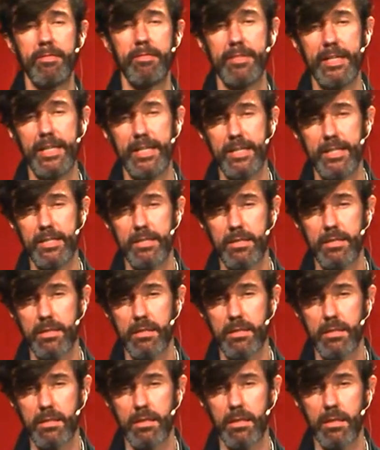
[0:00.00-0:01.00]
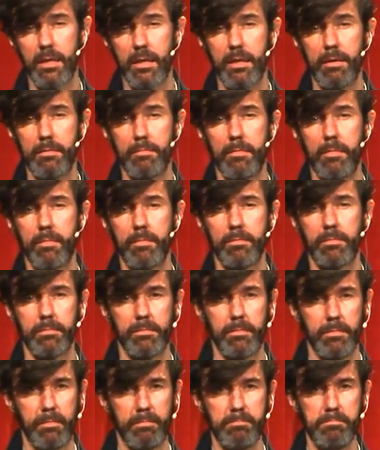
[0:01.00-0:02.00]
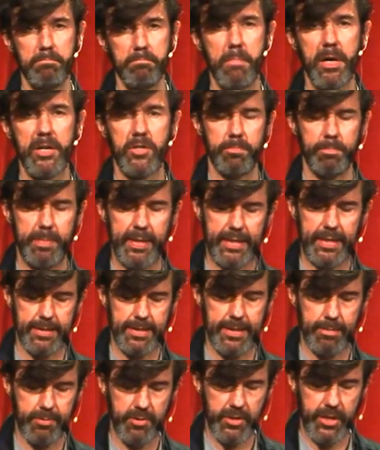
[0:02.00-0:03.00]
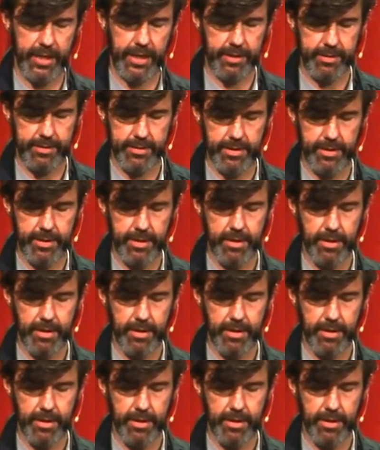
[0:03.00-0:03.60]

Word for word: weaknesses, much bigger subject.